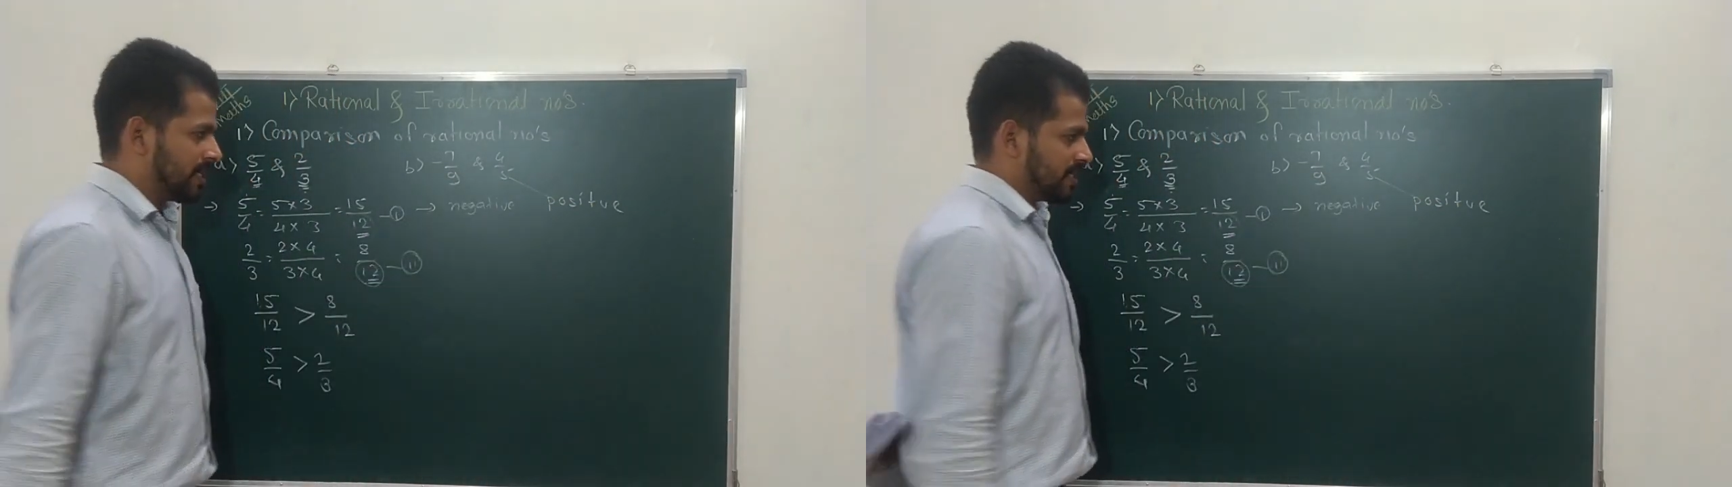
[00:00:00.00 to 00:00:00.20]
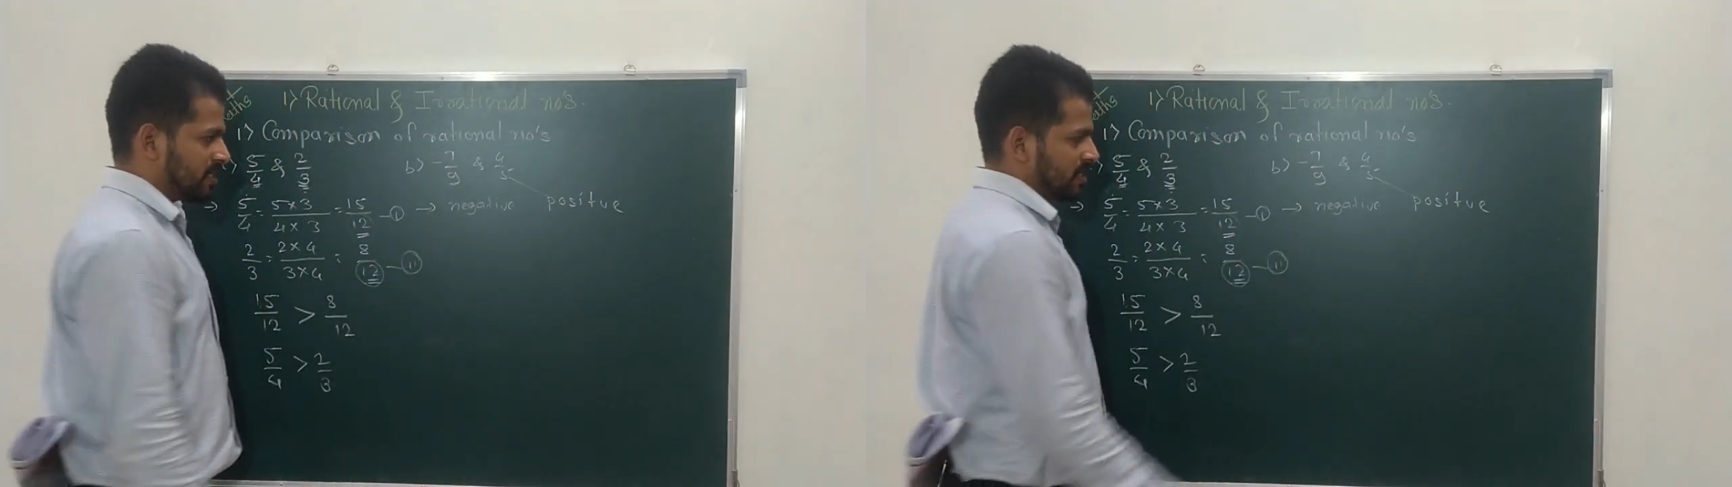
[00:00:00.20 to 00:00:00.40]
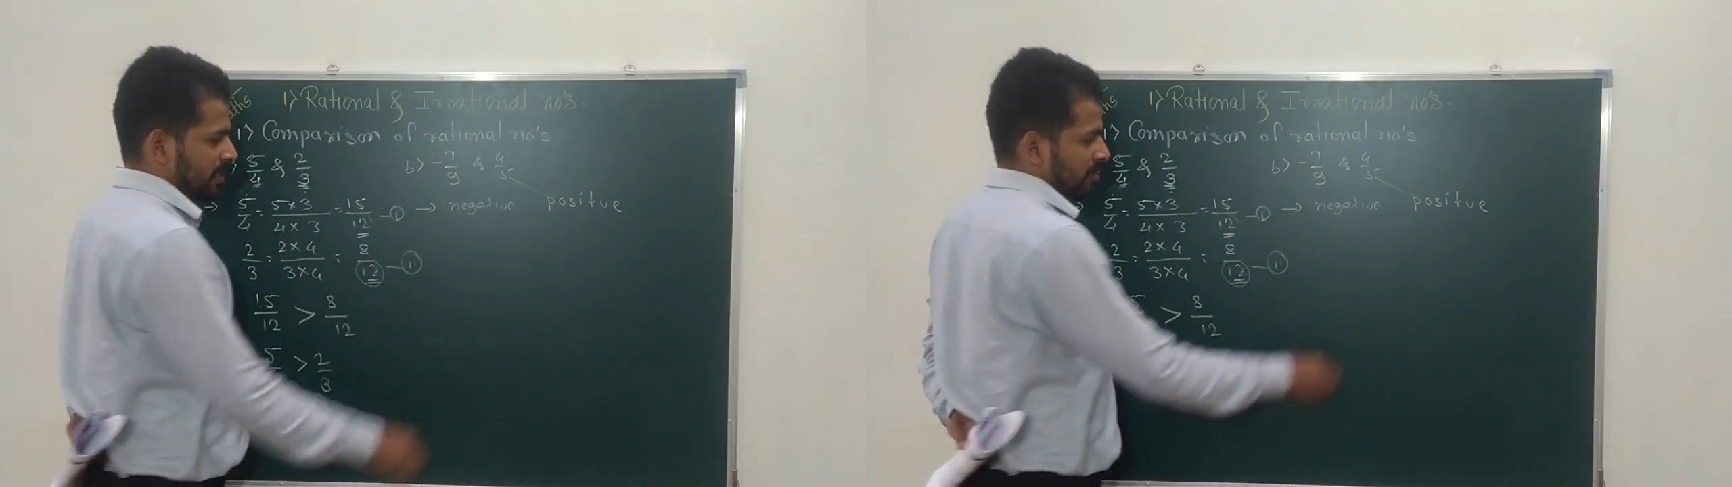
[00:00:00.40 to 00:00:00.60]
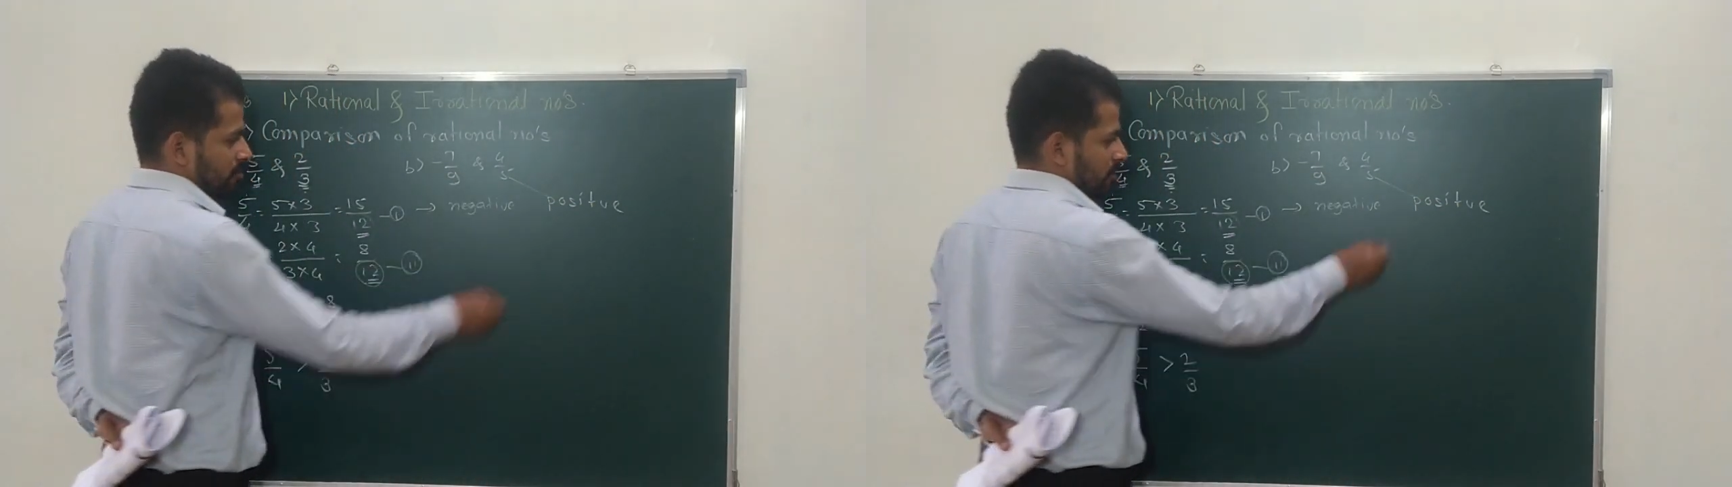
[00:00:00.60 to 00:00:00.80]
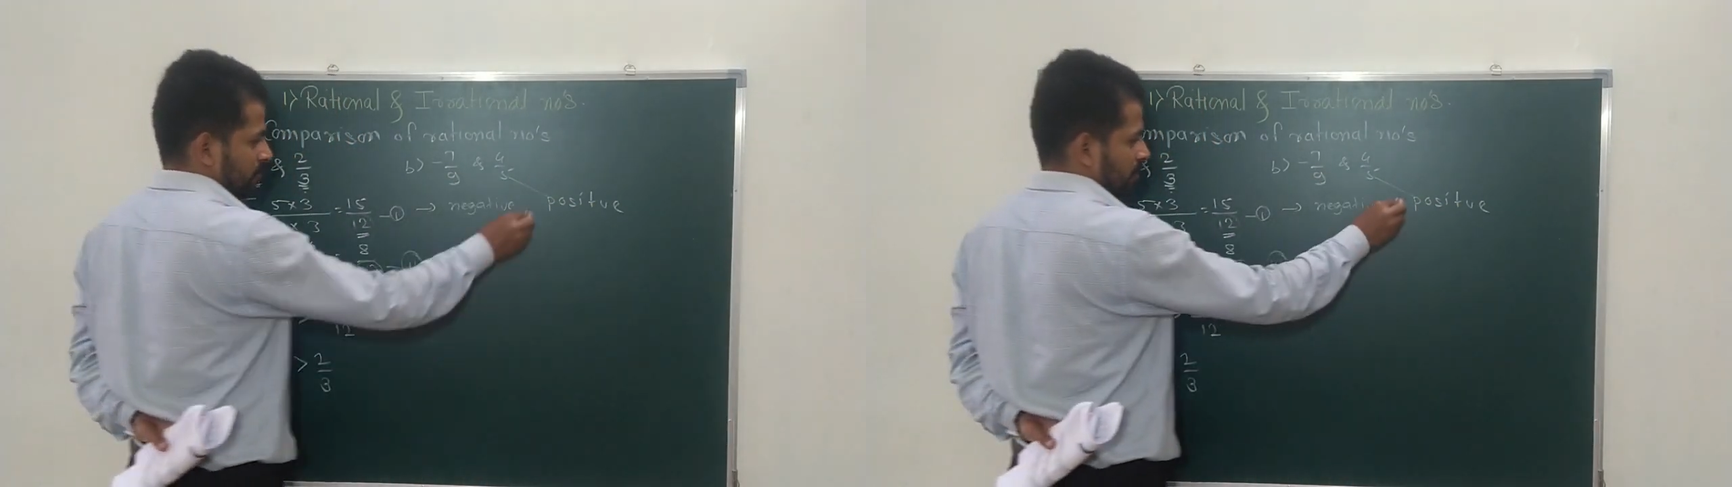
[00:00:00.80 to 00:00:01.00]
That is,
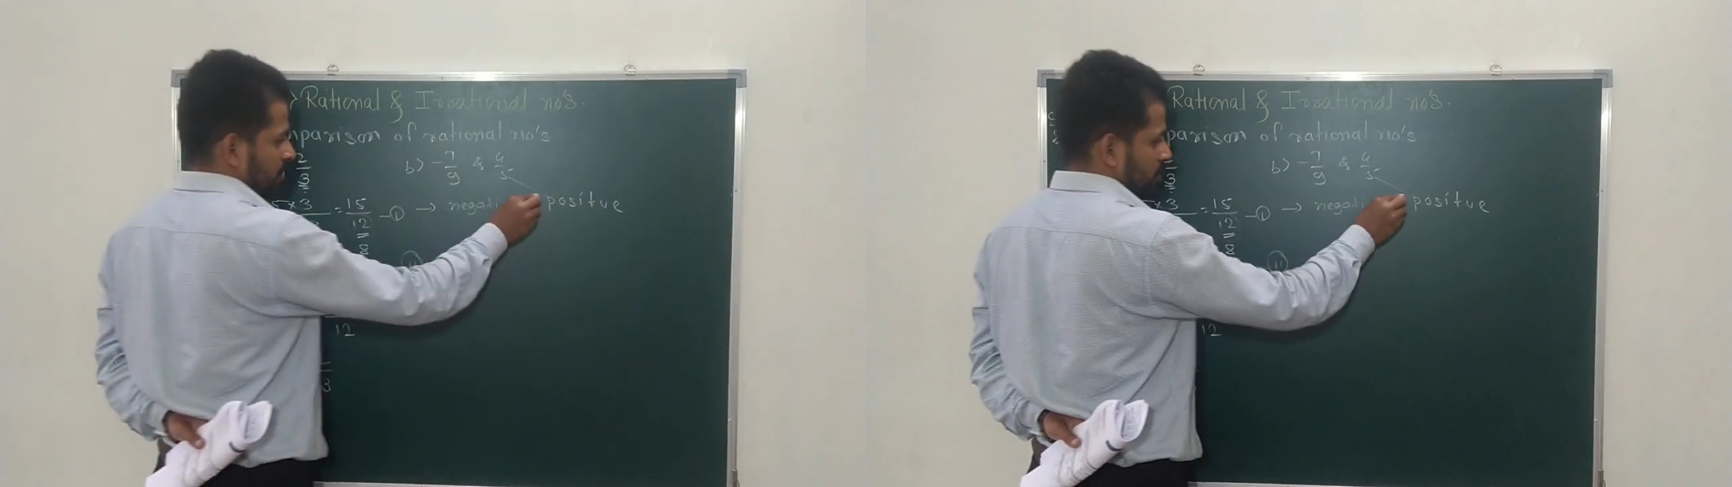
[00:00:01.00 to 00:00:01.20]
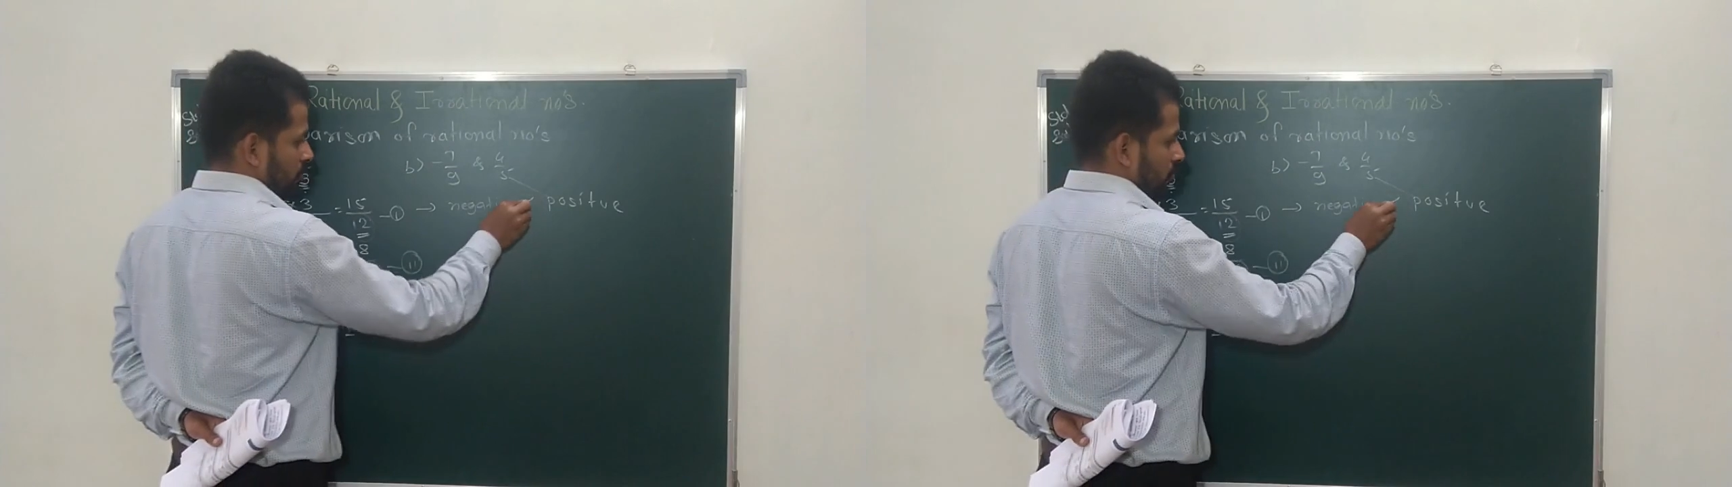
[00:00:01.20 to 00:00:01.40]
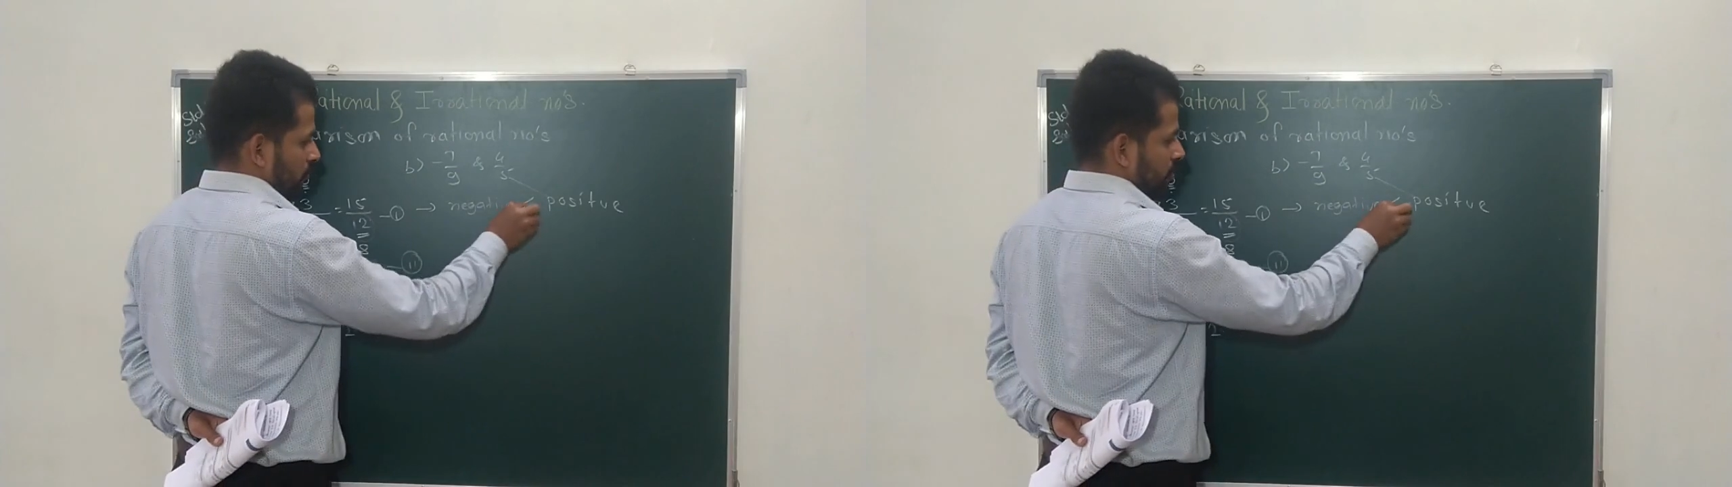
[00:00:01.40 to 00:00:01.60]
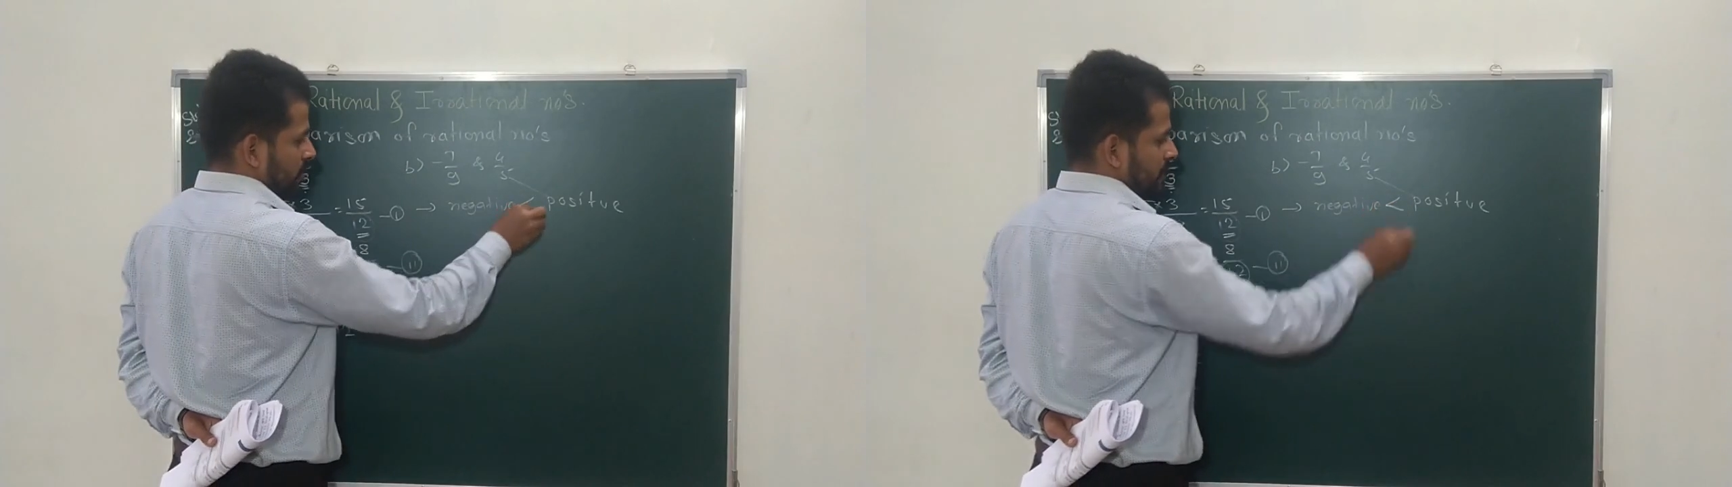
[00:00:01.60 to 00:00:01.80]
negative number is always